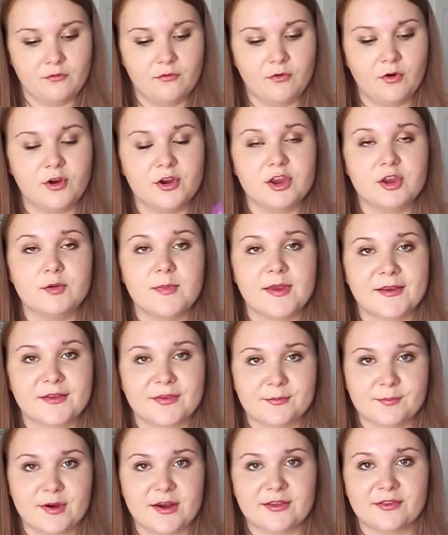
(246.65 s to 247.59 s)
Volume
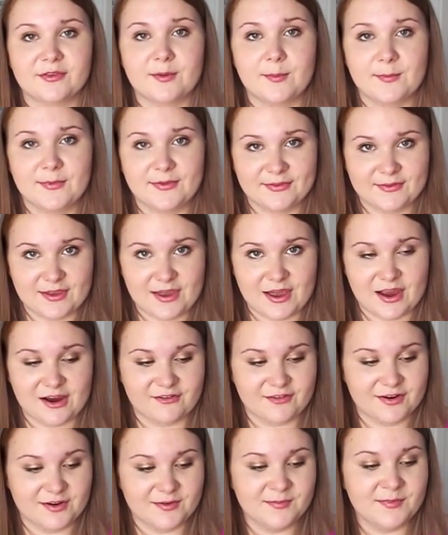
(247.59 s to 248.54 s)
Express
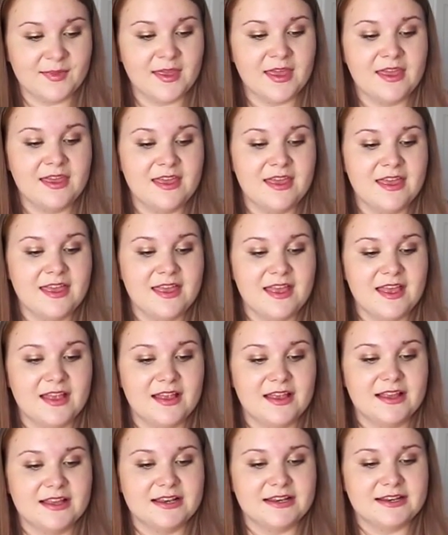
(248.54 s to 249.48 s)
Mascara.
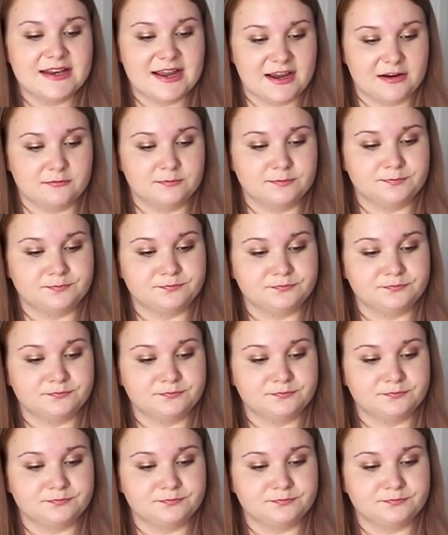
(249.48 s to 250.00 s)
Now,